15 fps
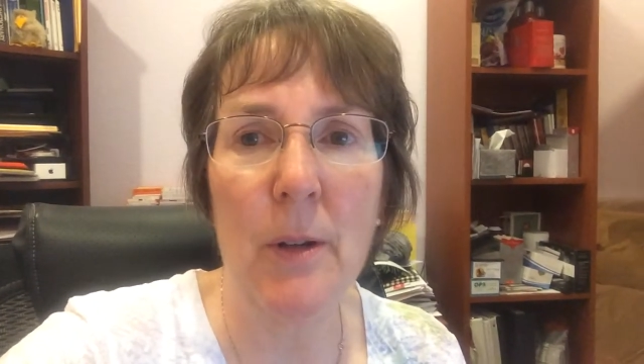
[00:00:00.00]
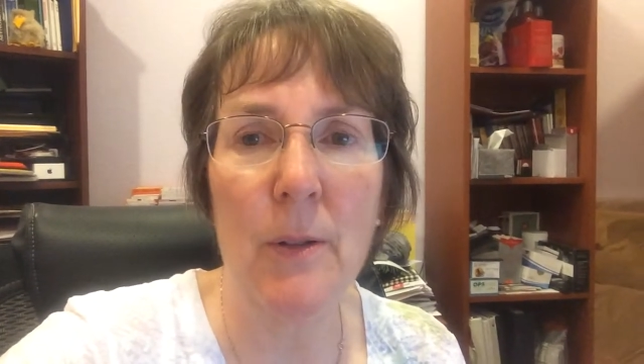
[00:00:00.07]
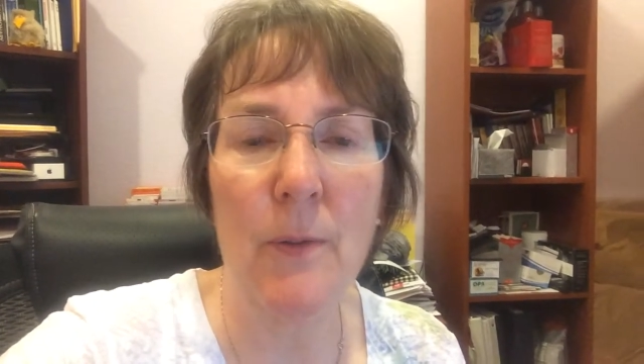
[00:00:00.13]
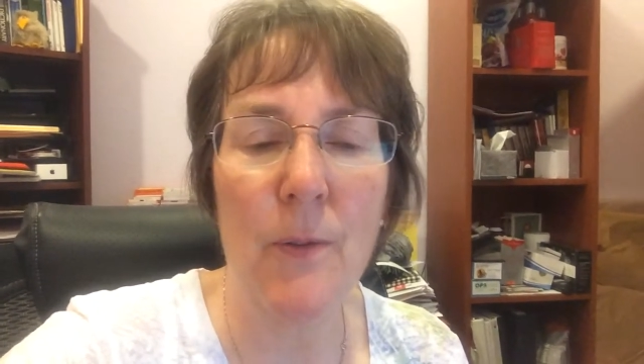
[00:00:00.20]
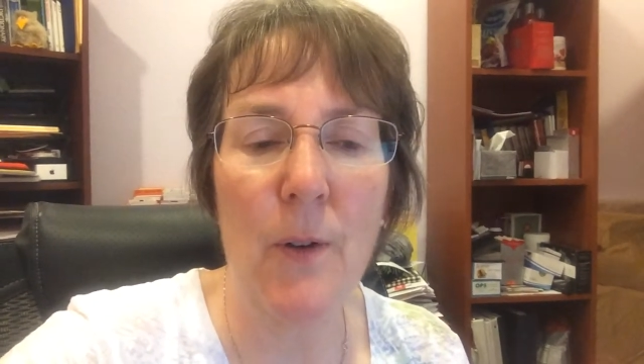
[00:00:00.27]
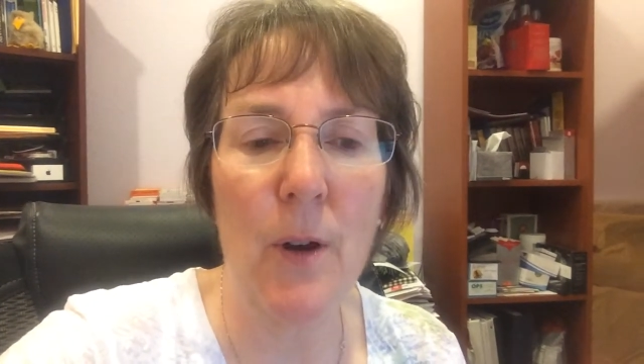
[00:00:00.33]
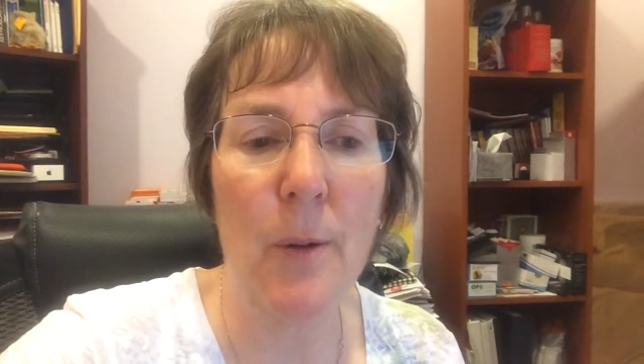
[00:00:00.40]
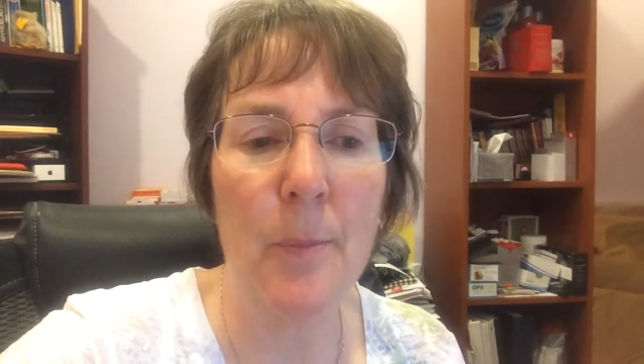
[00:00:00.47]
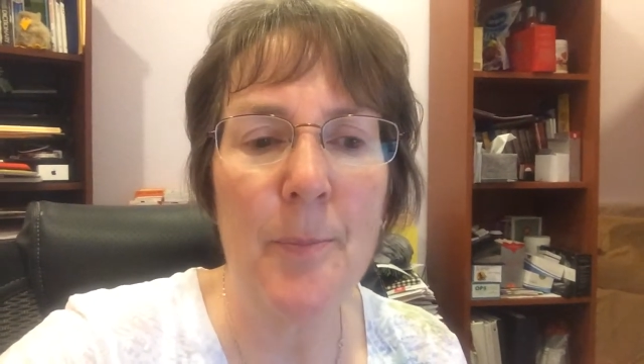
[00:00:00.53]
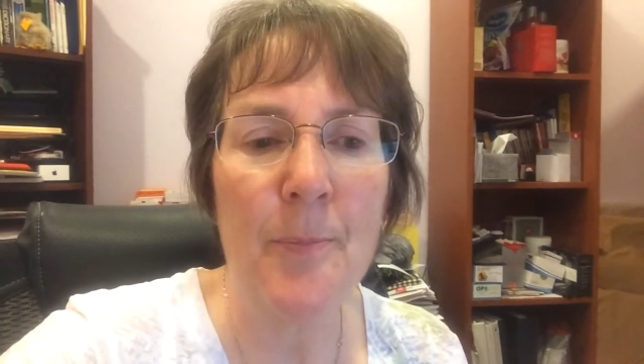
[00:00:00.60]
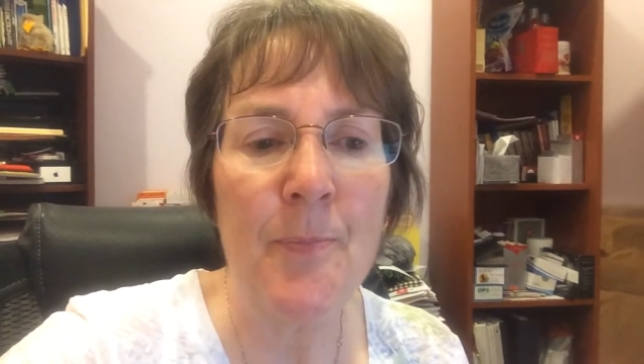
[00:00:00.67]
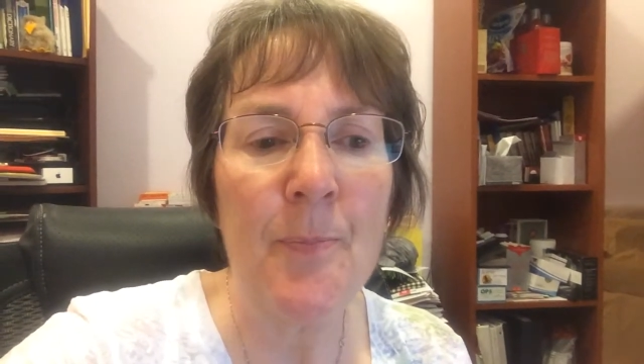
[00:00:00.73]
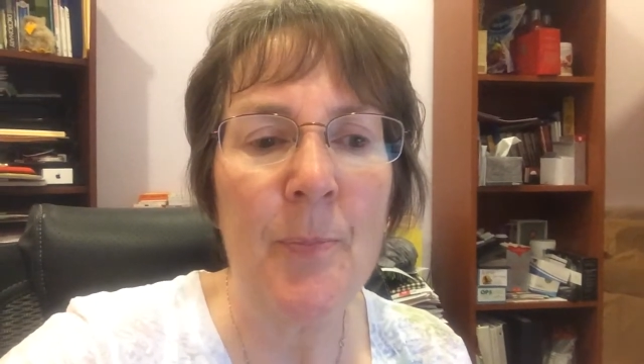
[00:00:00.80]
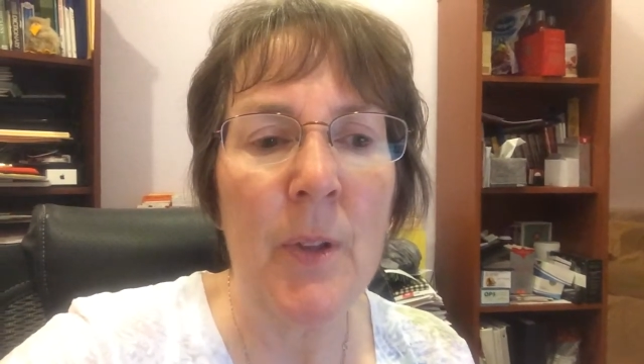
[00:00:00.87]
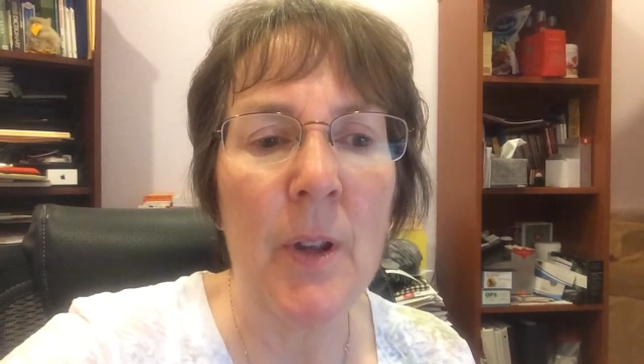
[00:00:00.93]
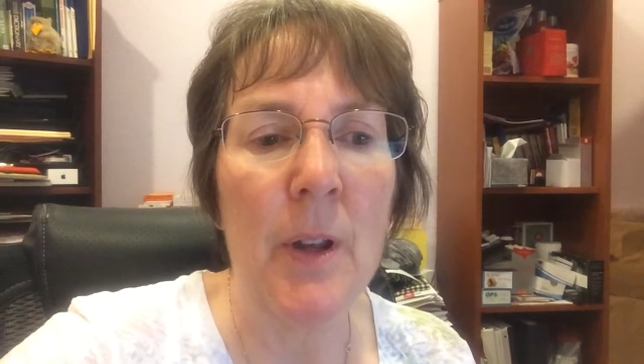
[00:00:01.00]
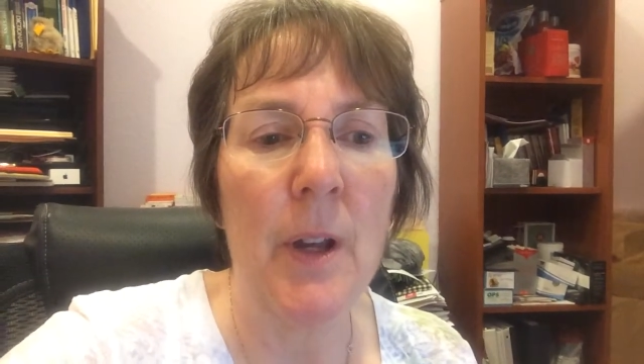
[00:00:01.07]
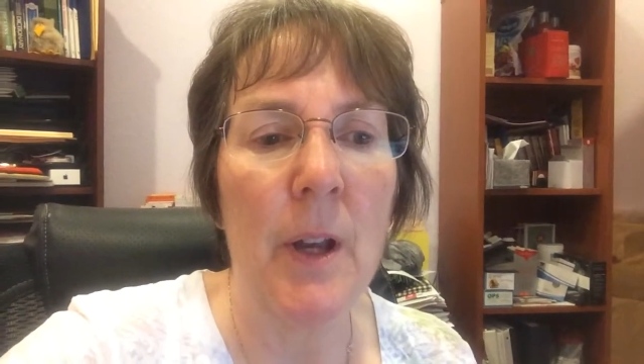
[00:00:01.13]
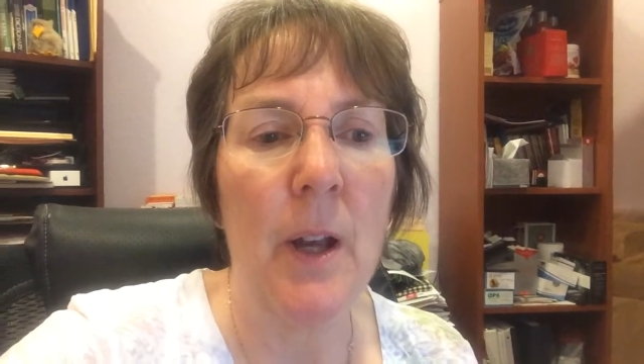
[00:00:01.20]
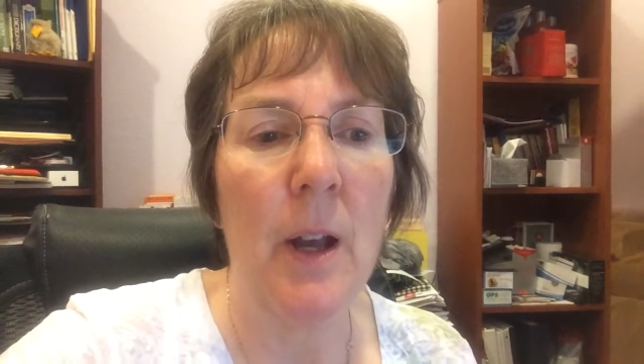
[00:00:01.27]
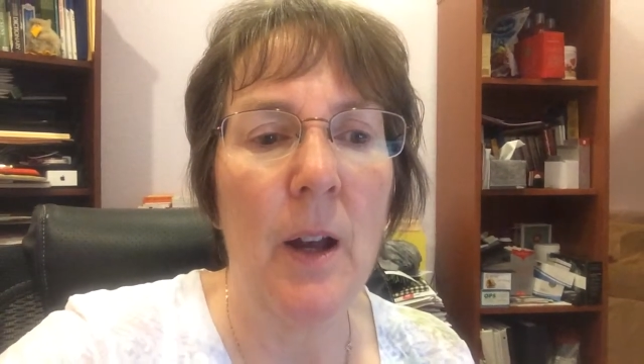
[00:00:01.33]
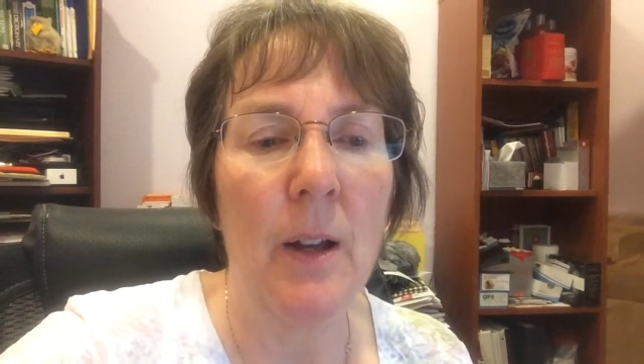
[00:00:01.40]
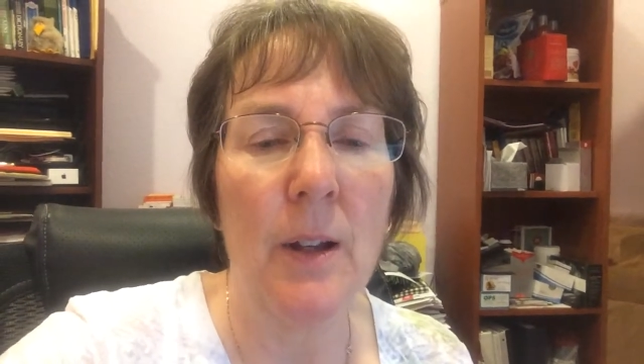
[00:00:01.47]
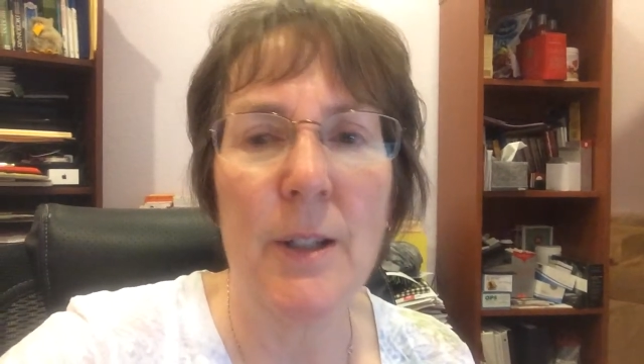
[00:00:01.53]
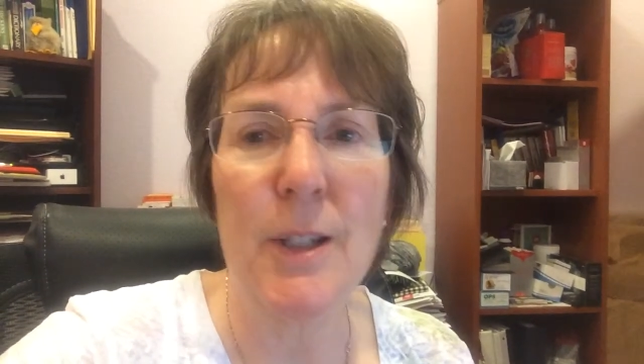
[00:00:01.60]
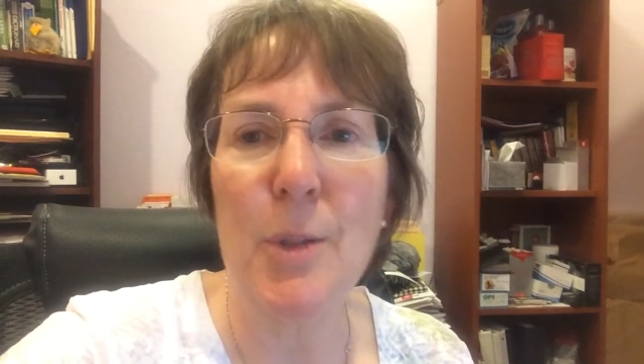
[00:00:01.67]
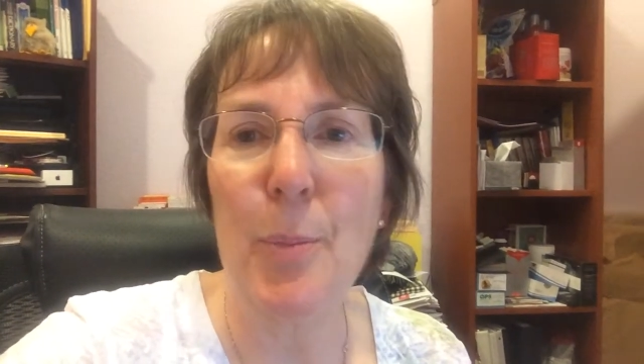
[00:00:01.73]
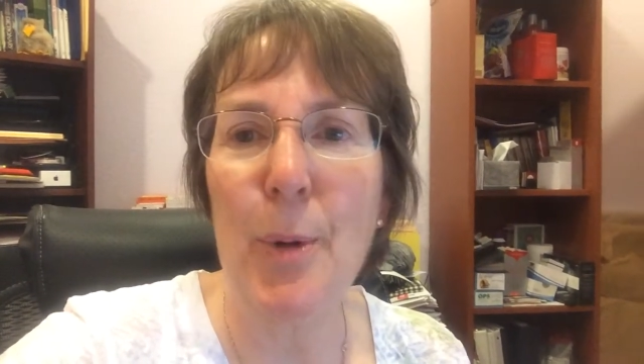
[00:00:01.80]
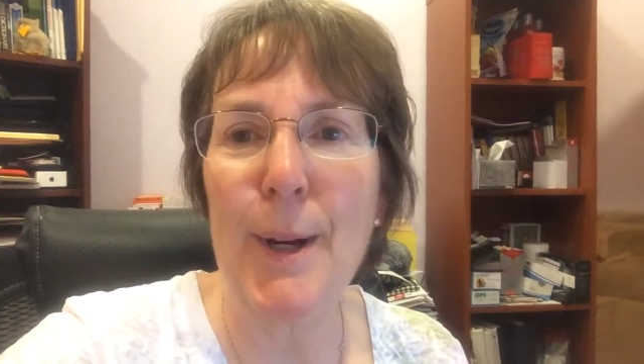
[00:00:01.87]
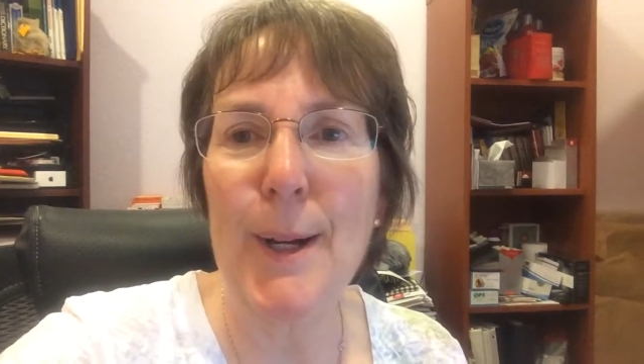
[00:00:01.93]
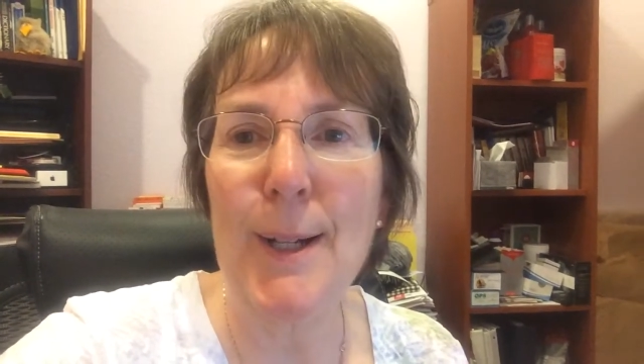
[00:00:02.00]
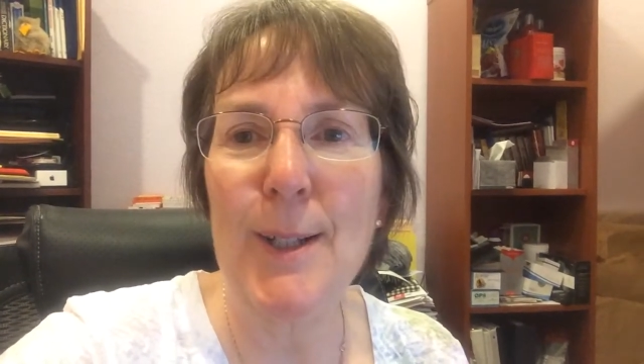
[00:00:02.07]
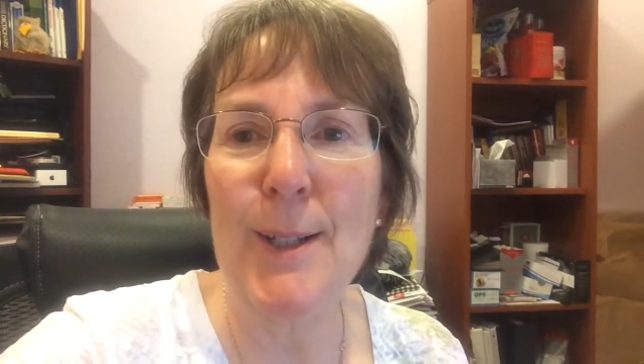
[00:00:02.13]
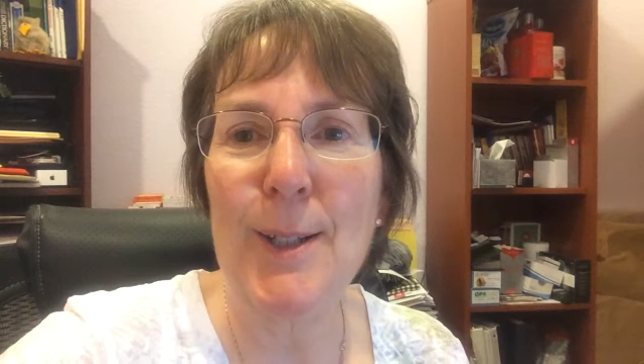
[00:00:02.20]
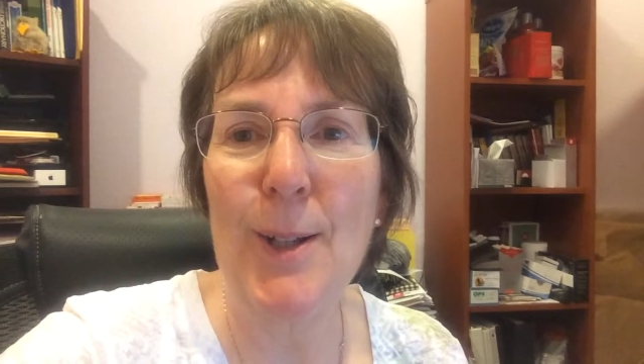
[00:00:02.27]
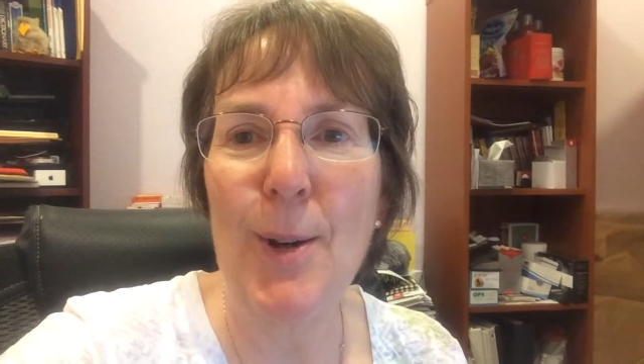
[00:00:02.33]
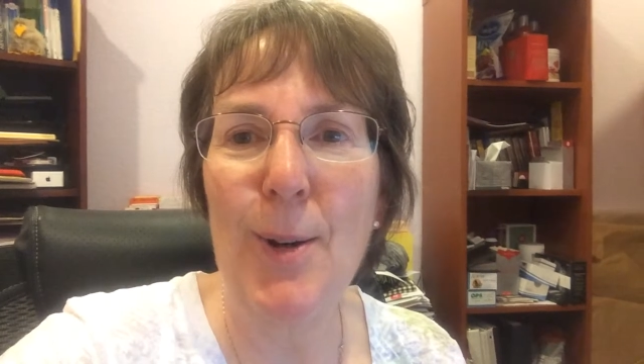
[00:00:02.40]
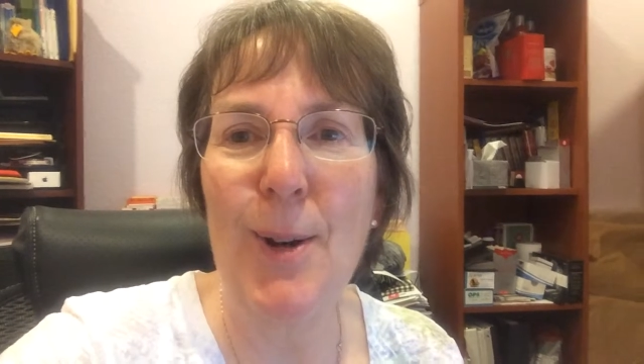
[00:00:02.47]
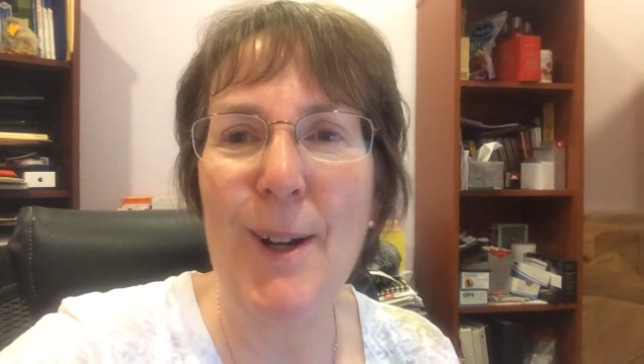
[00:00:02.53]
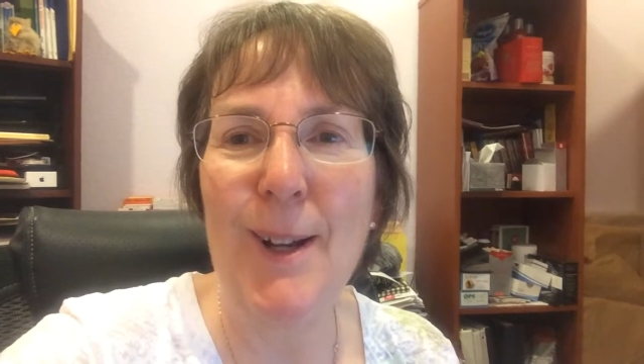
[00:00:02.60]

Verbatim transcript: on the farm, uh, it's spring, so